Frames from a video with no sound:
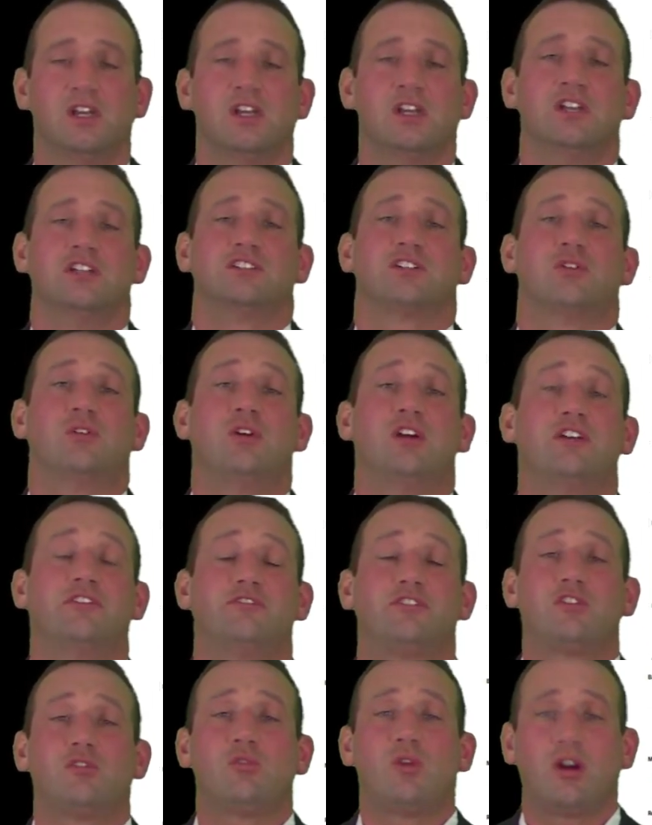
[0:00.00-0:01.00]
So if
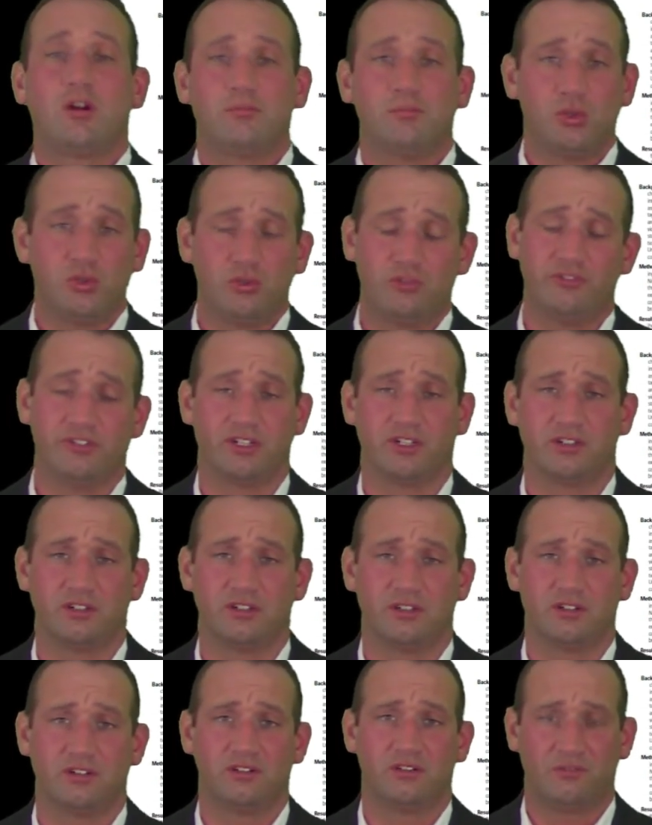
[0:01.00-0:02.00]
you are moving
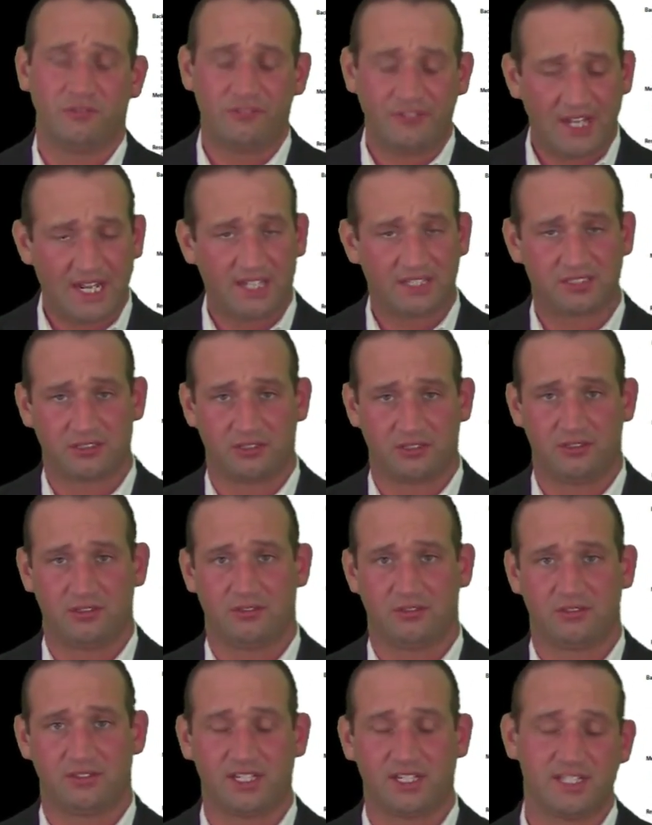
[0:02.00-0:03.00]
faster
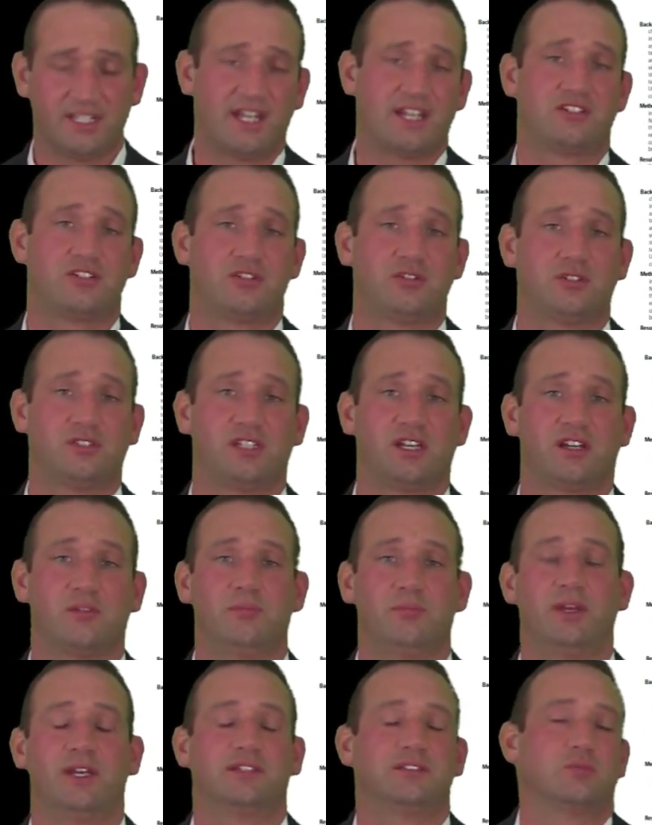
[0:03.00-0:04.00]
than that 2-second
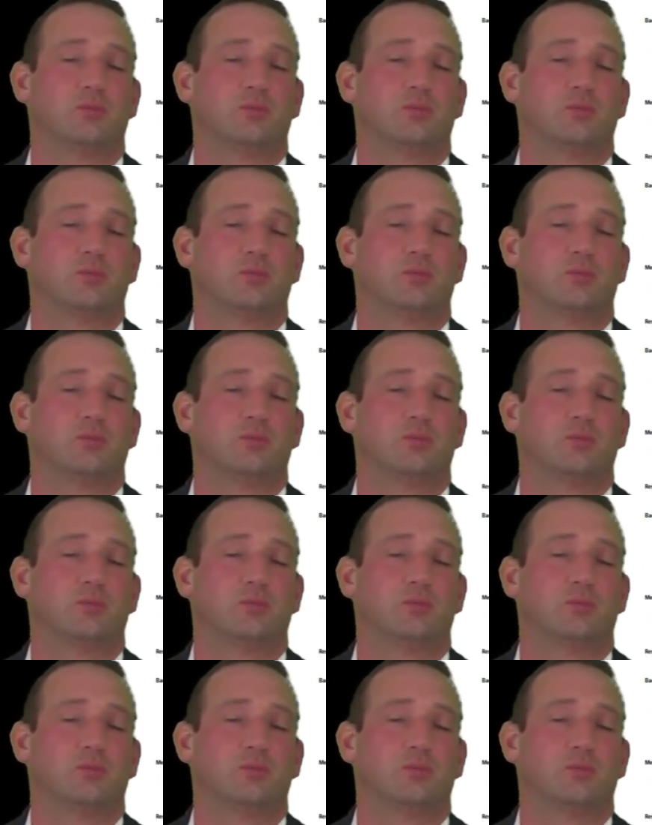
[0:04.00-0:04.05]
pace,